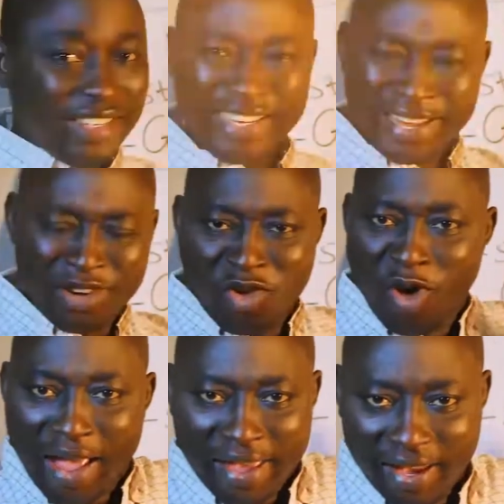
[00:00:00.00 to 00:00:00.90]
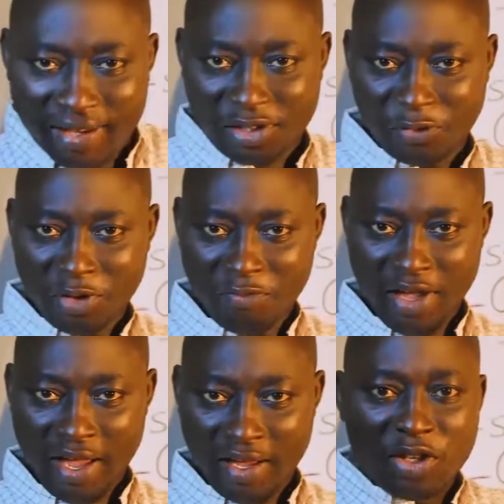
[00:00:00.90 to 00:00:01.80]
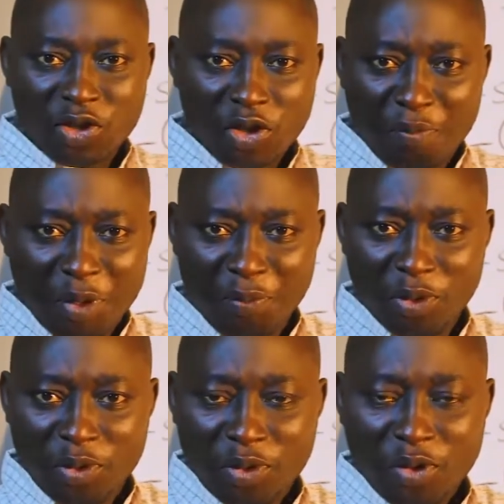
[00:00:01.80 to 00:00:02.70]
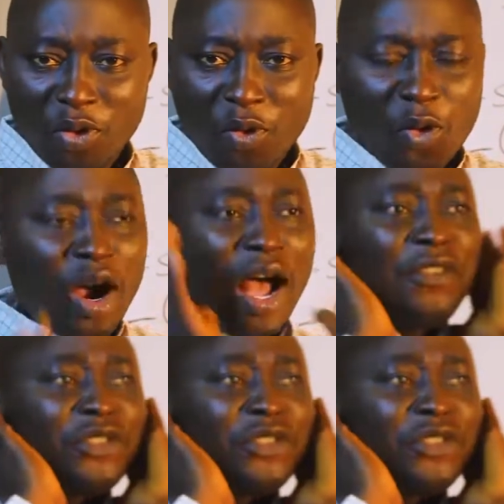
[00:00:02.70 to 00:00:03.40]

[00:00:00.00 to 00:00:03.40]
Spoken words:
can't go ahead from there. Some people who have